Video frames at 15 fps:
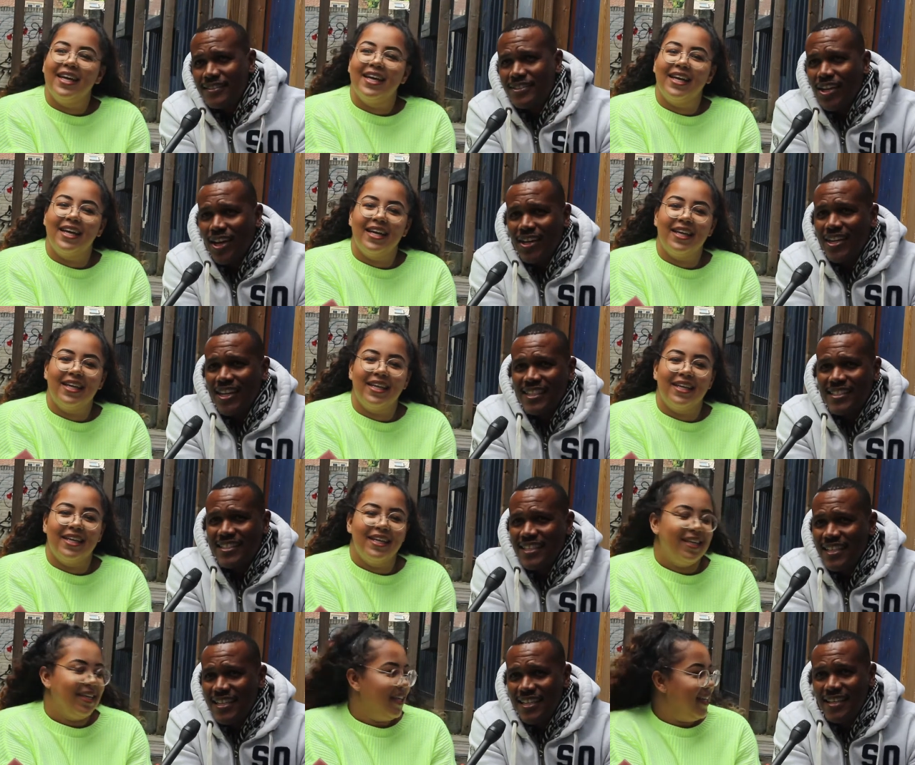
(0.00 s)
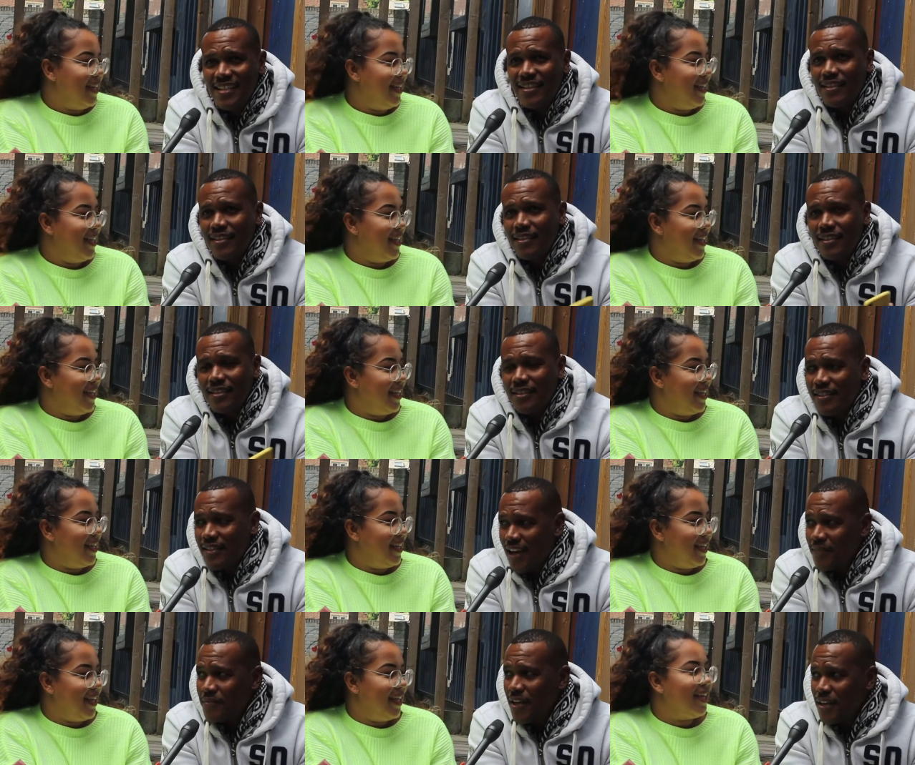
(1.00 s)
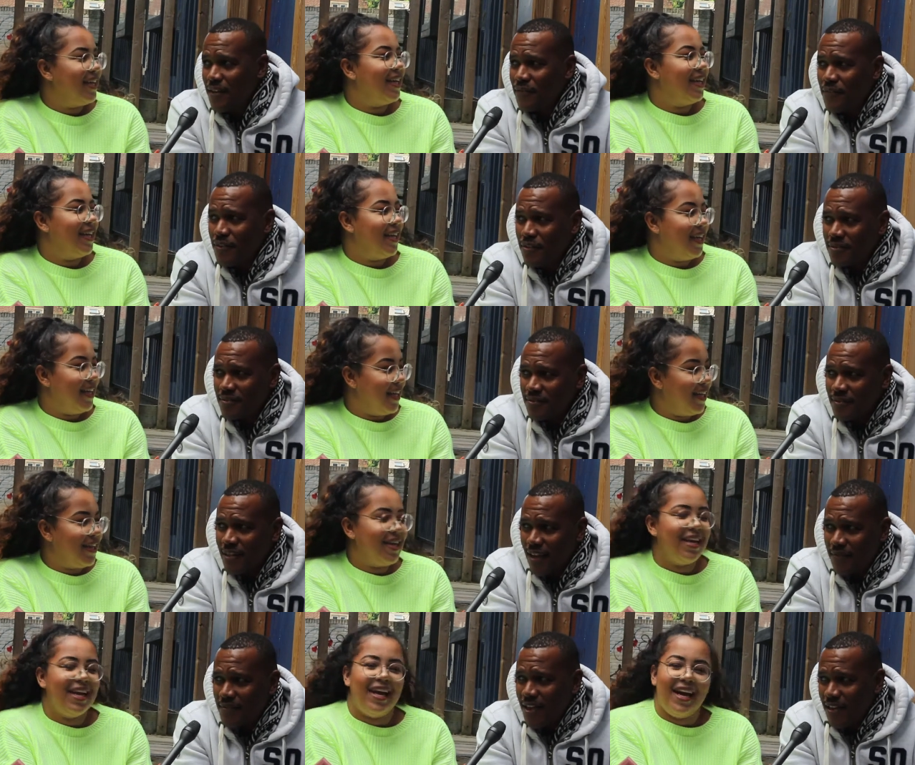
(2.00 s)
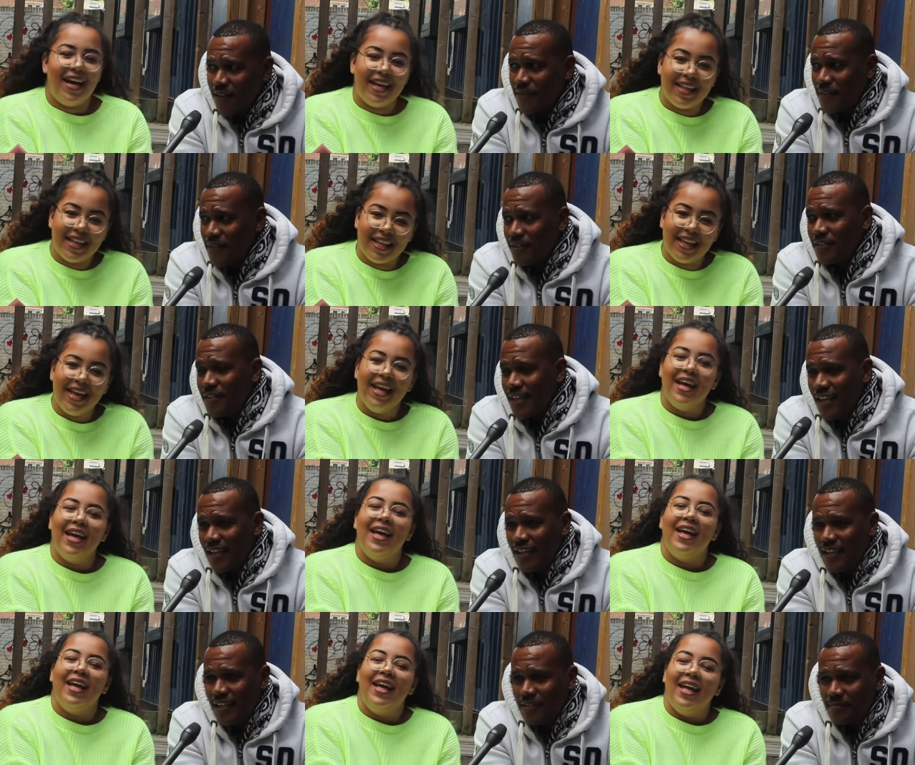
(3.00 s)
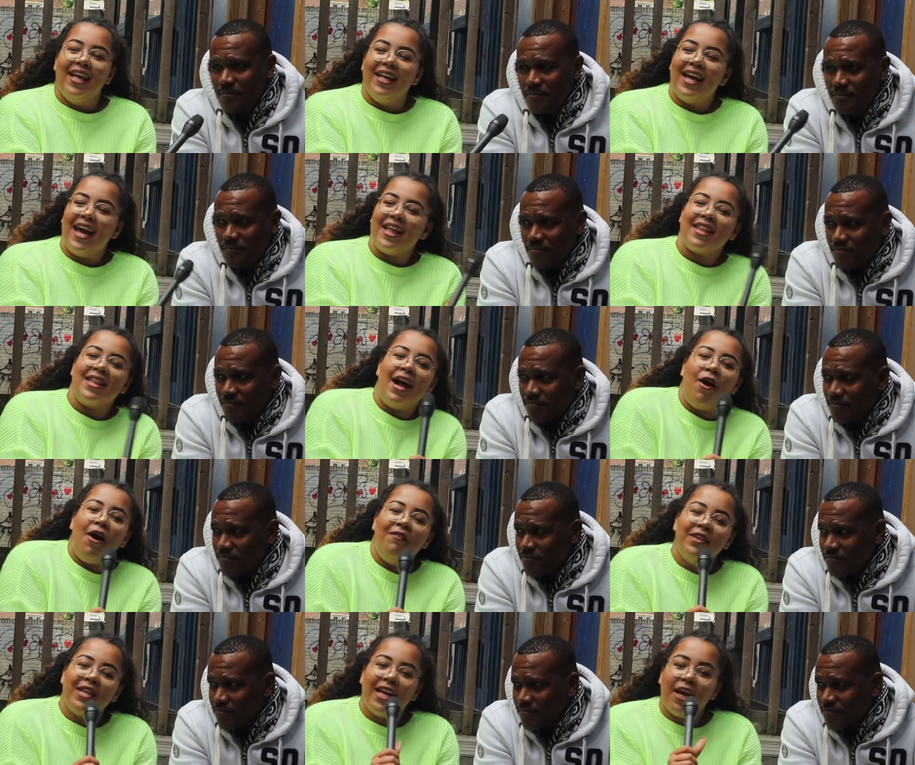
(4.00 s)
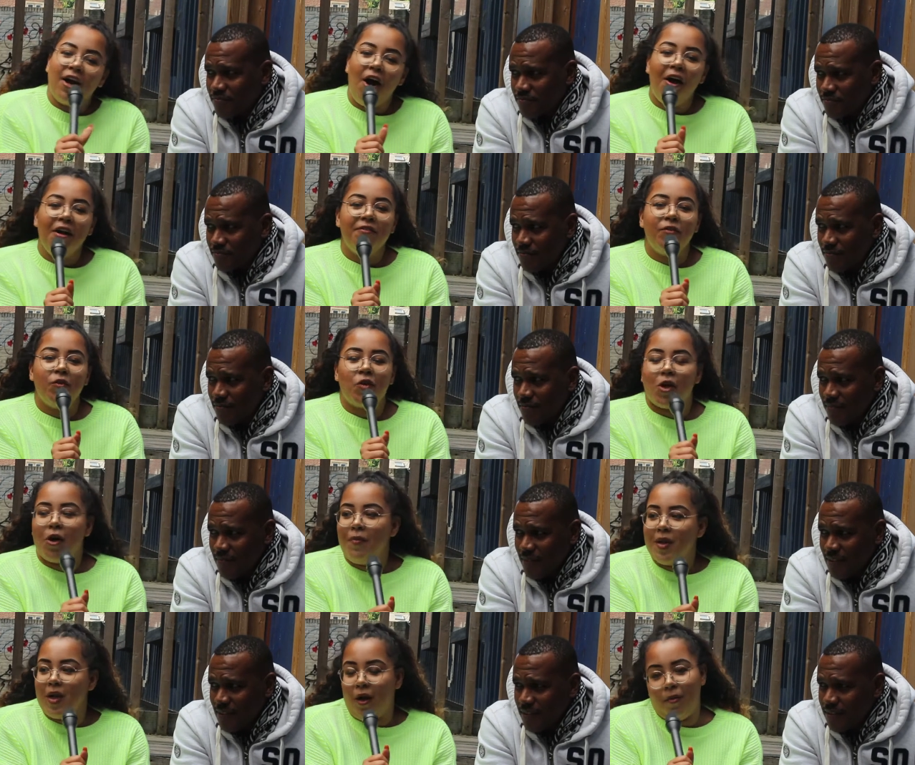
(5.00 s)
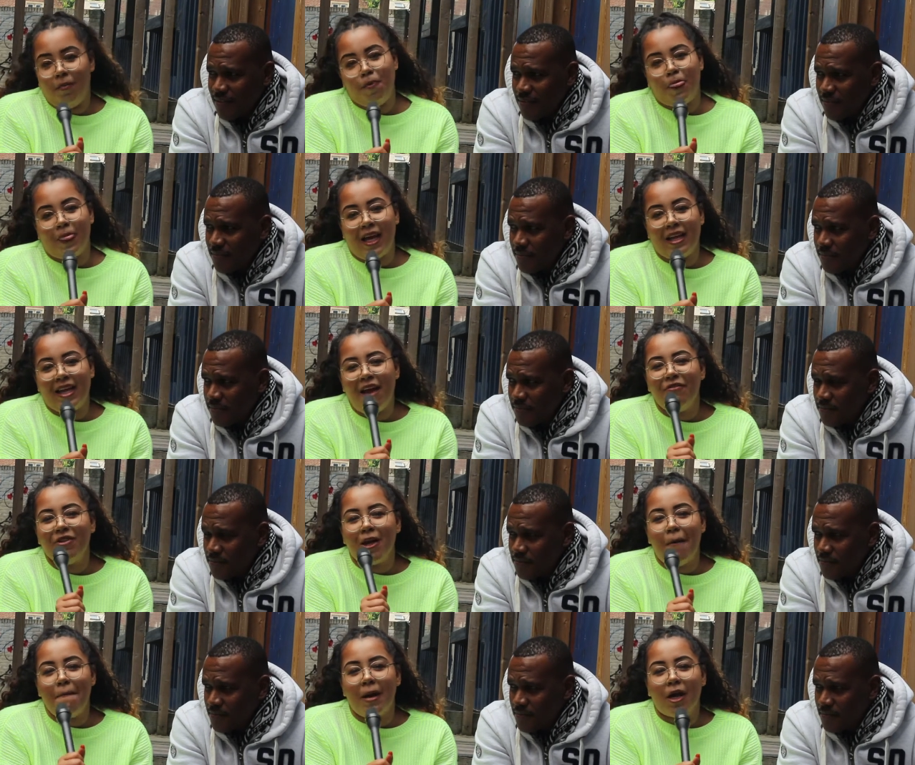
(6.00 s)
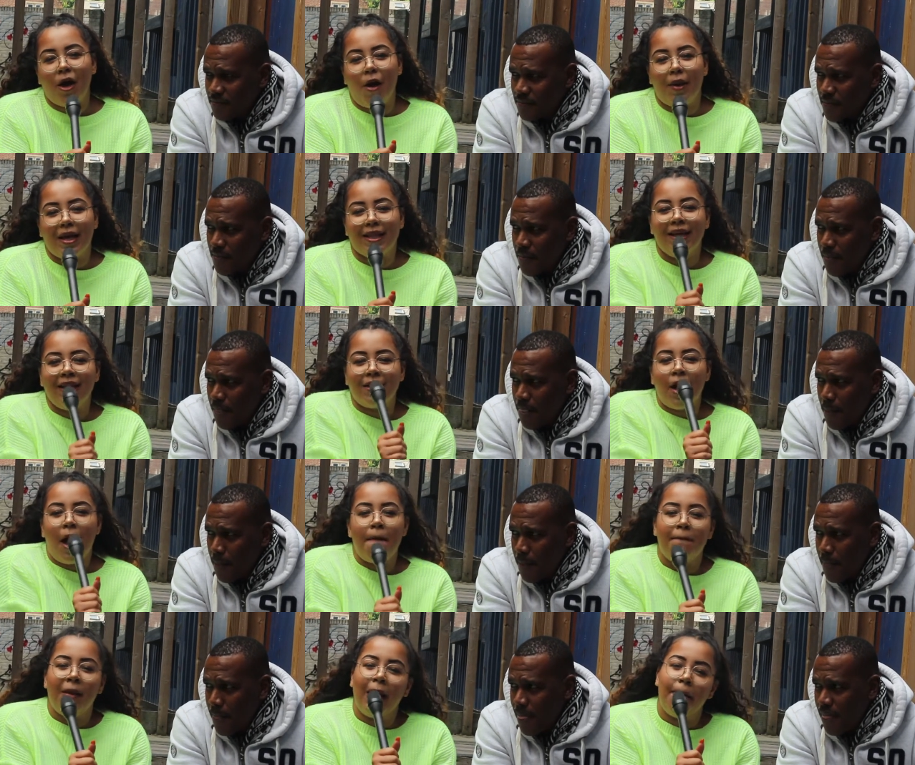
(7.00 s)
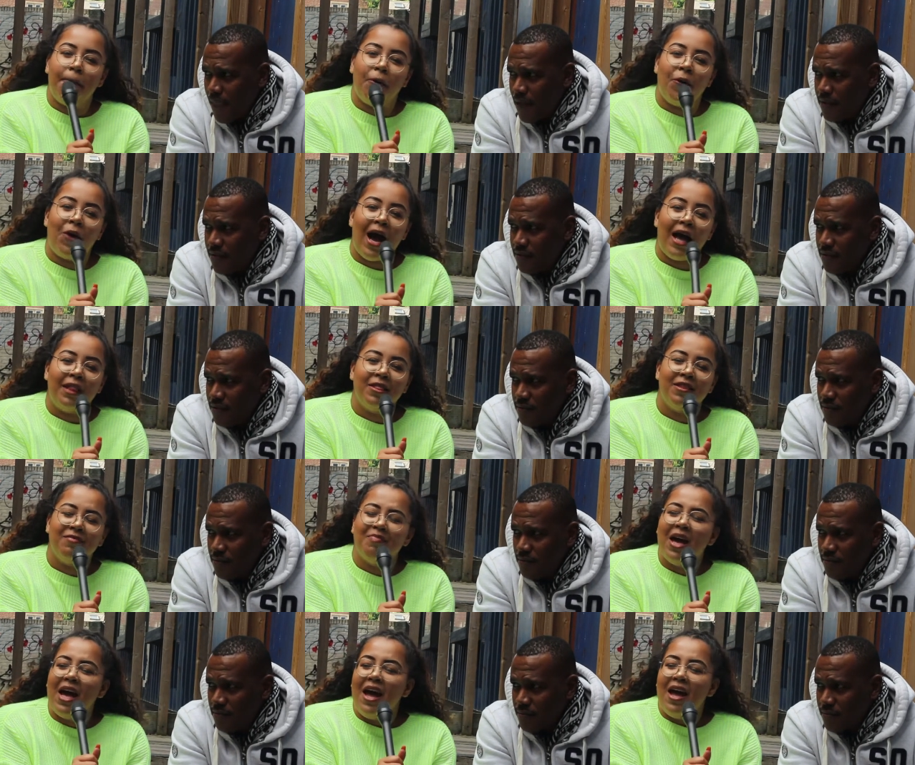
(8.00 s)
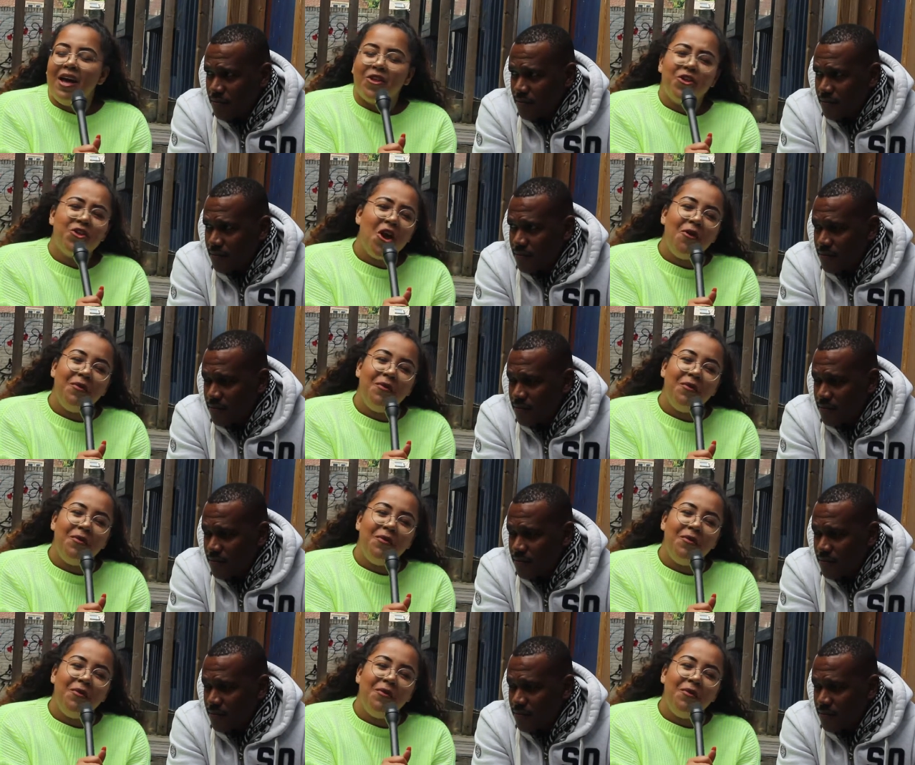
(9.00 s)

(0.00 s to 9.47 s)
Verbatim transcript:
Speaker 1: Toddla T. I've done a few. I've yeah. done a few, yeah, yeah.
Speaker 2: Yes, now obviously Carnival's coming up. And every time I go, I see certain people, and do you know